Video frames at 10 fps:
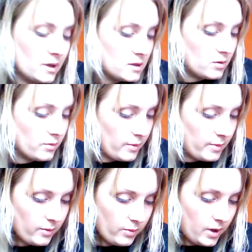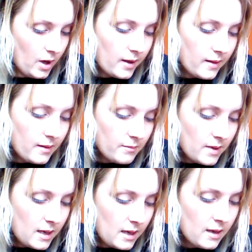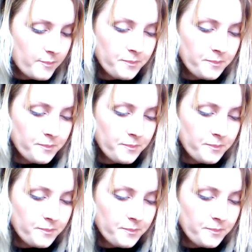because you're probably all younger than me.